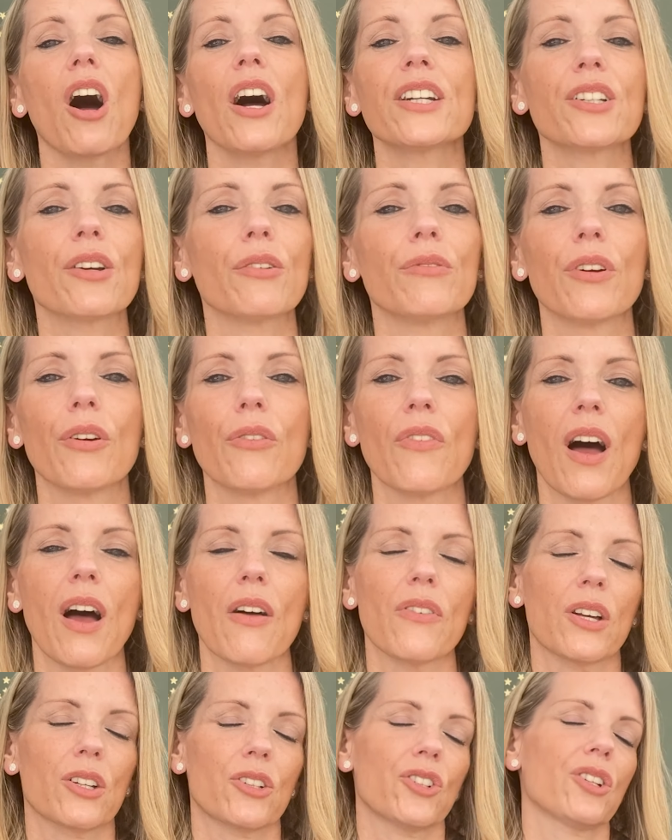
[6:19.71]
I don't know
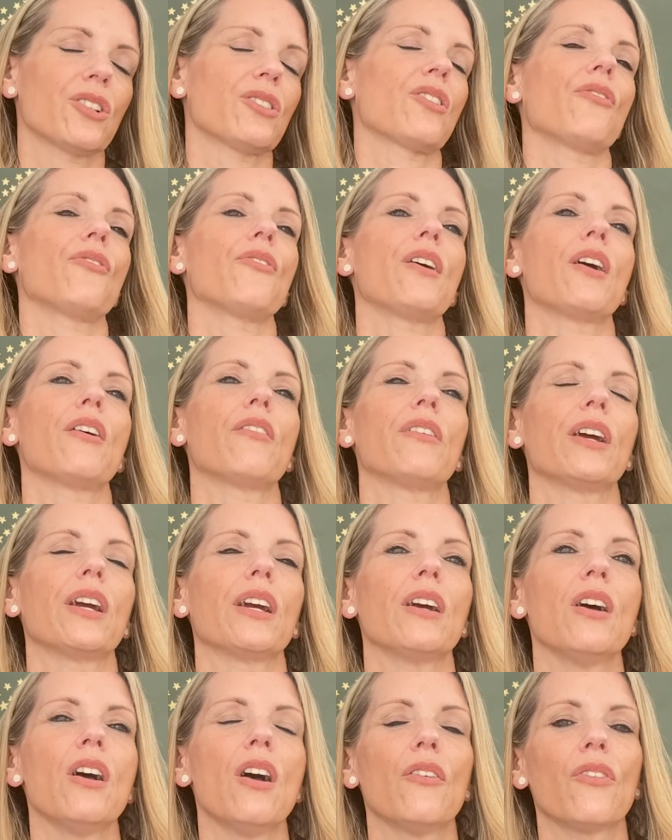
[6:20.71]
that. That's just a
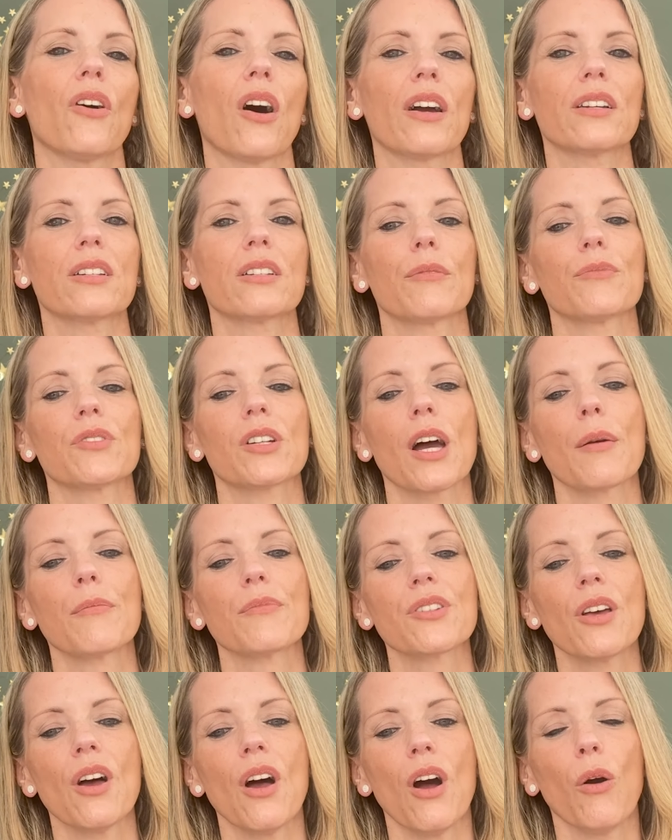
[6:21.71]
theory that I
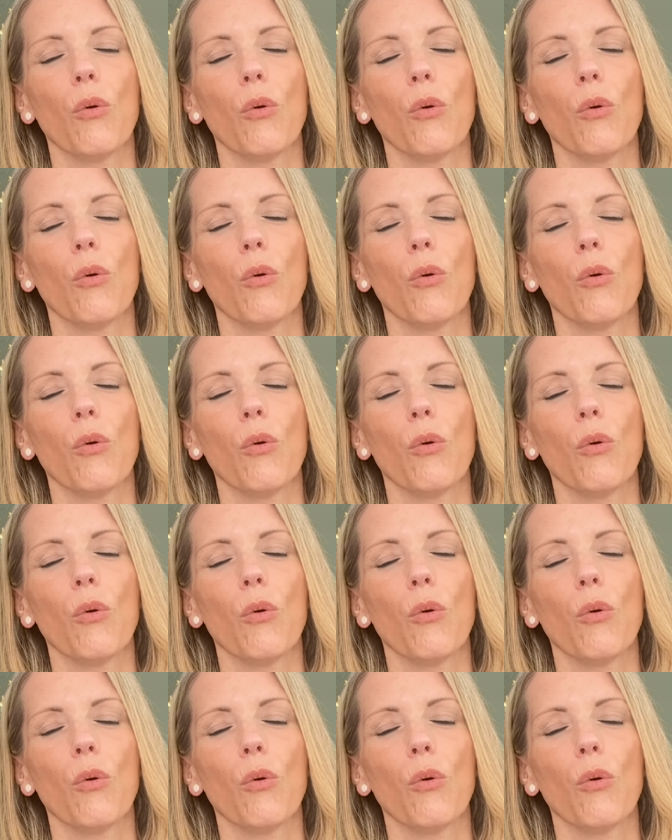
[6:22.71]
sometimes